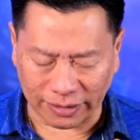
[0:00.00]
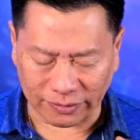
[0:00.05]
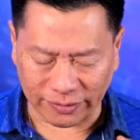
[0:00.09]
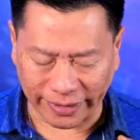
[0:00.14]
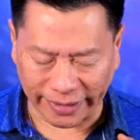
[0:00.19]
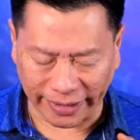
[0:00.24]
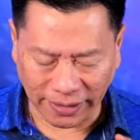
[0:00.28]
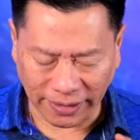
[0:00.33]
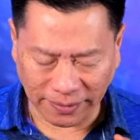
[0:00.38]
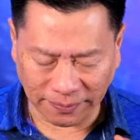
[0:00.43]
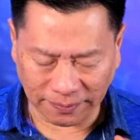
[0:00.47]
All
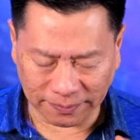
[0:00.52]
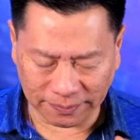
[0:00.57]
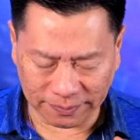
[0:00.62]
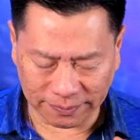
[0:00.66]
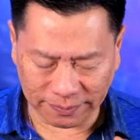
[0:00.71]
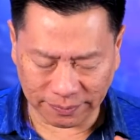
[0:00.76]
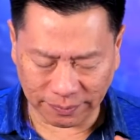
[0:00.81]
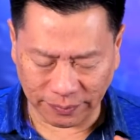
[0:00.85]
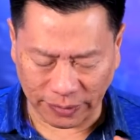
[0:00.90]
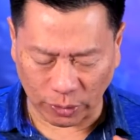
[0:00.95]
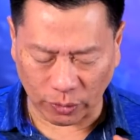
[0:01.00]
right, ready?
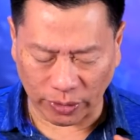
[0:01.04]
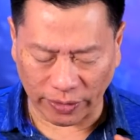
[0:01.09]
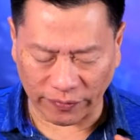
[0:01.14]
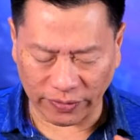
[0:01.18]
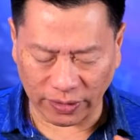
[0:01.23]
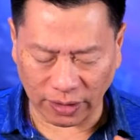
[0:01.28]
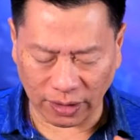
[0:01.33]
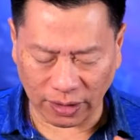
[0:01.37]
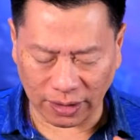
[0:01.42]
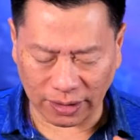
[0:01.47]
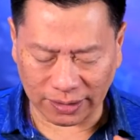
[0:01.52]
Be
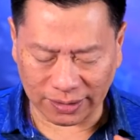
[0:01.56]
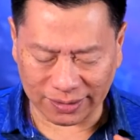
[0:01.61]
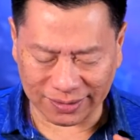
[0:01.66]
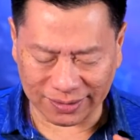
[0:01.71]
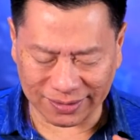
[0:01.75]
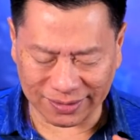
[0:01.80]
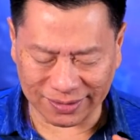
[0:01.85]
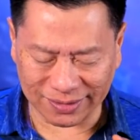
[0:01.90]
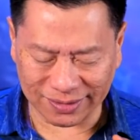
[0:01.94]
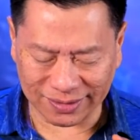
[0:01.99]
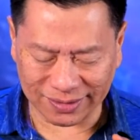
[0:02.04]
aware of your
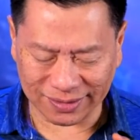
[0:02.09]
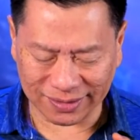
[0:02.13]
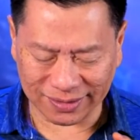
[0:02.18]
heart.